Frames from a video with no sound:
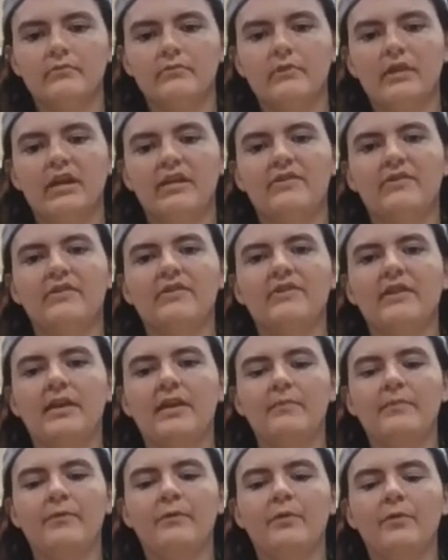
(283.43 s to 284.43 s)
It's the
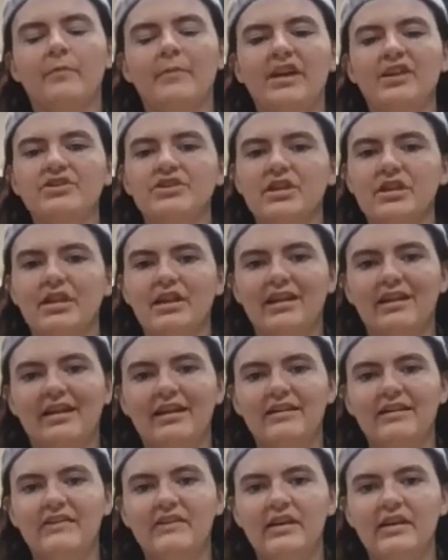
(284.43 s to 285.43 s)
same formation and
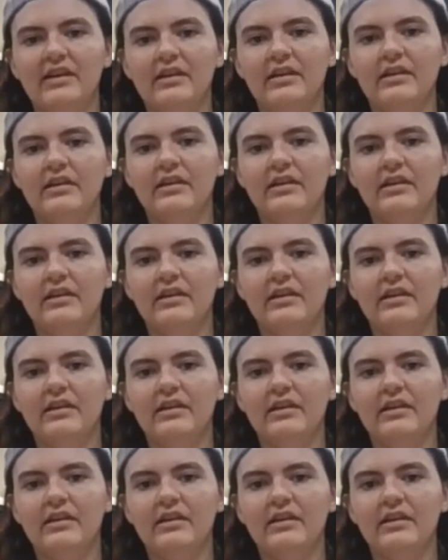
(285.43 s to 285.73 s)
idea,